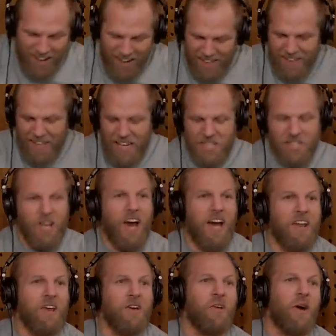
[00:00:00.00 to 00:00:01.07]
Like, so I
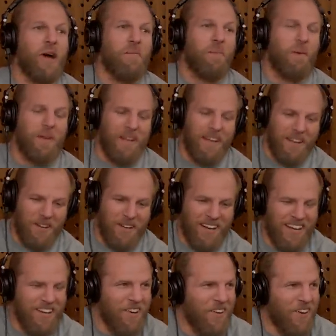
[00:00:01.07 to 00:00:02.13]
know you're not
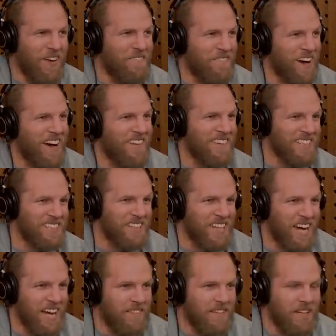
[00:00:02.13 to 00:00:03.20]
imp you're not impervious to
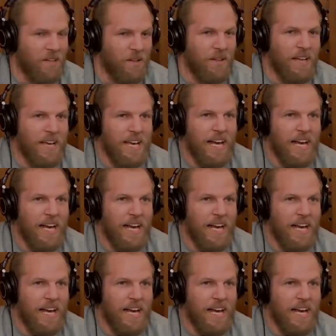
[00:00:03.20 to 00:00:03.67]
kind of a little,